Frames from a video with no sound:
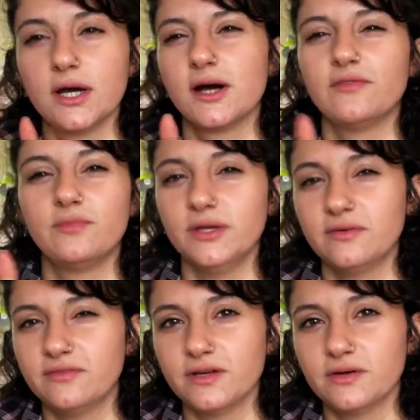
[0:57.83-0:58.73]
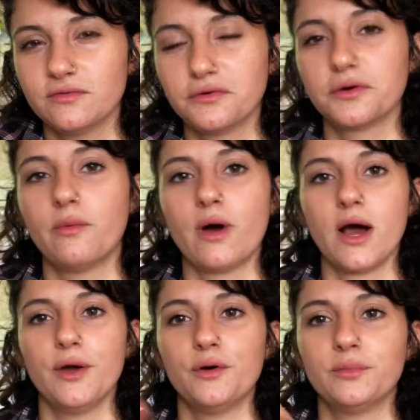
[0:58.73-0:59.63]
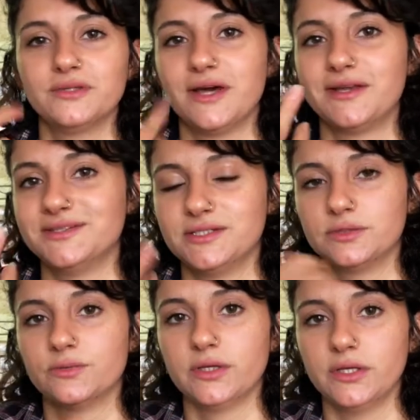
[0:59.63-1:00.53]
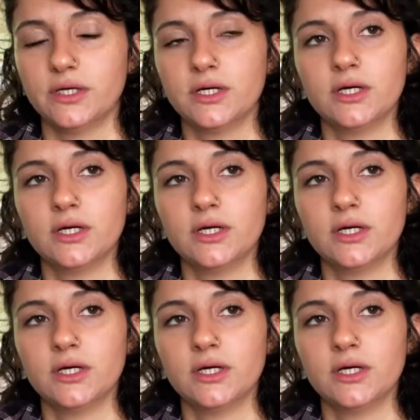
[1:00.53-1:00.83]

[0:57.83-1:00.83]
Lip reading: I've been vegan for a while, but then it didn't really